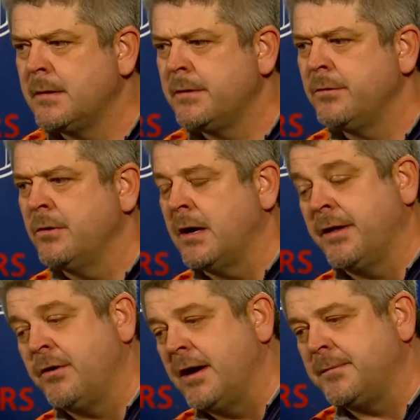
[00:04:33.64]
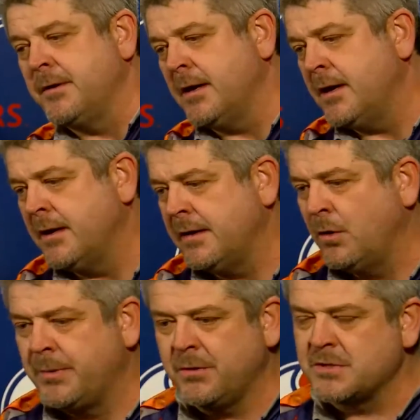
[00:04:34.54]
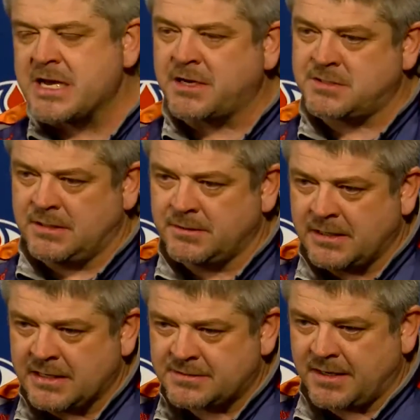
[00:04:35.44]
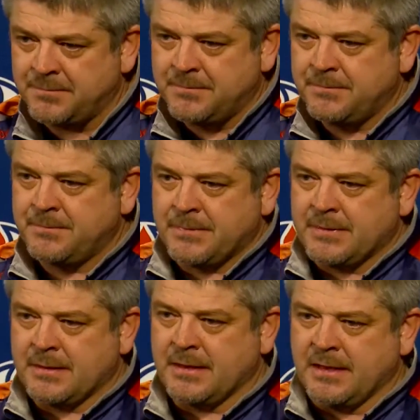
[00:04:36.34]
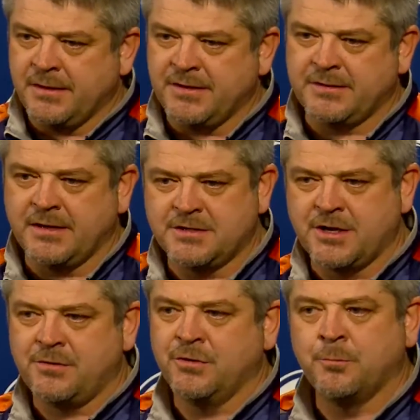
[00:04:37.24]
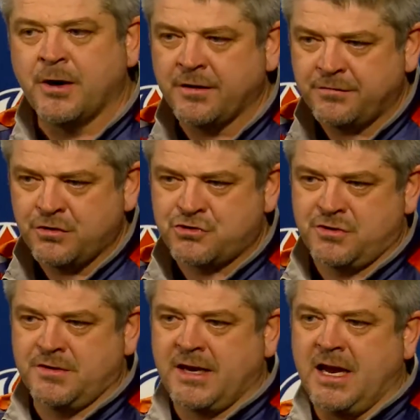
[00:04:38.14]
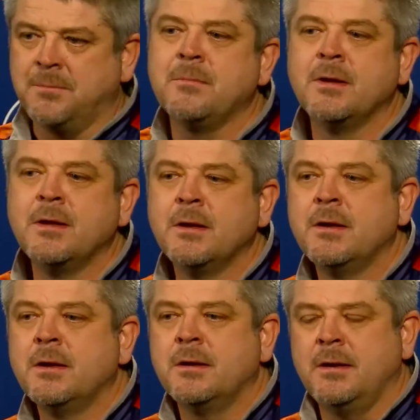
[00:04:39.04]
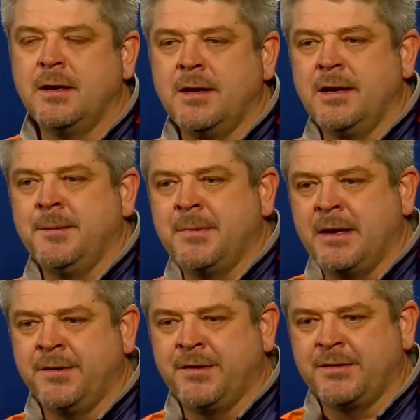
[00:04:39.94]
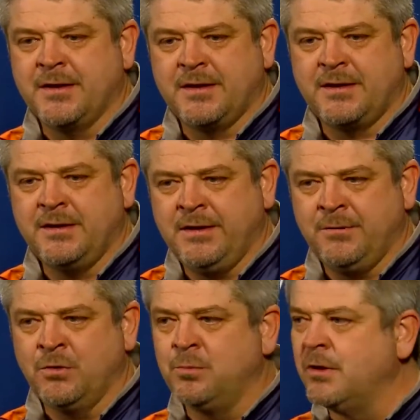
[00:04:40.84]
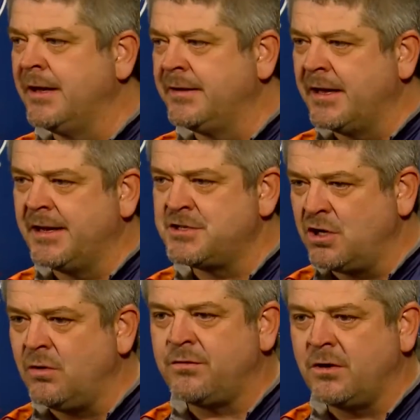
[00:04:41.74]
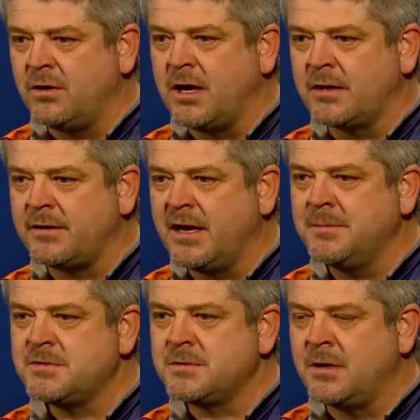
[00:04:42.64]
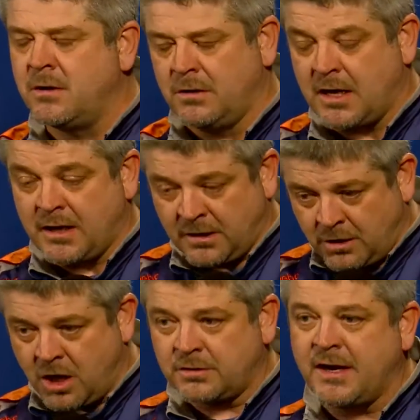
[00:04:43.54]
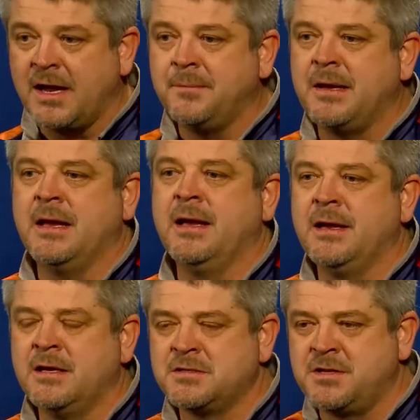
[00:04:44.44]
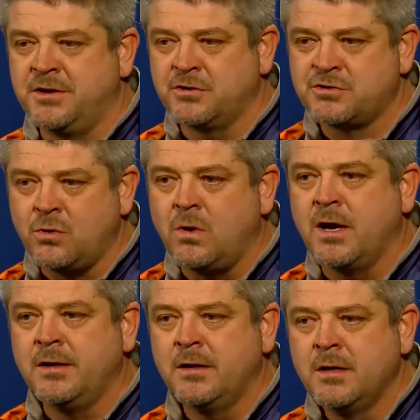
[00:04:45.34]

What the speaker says: he plays? I thought LB was excellent last game. I think that he's got a real bright future in the game. I think that he will play in the NHL for a lot of times, or a long time as the years go on.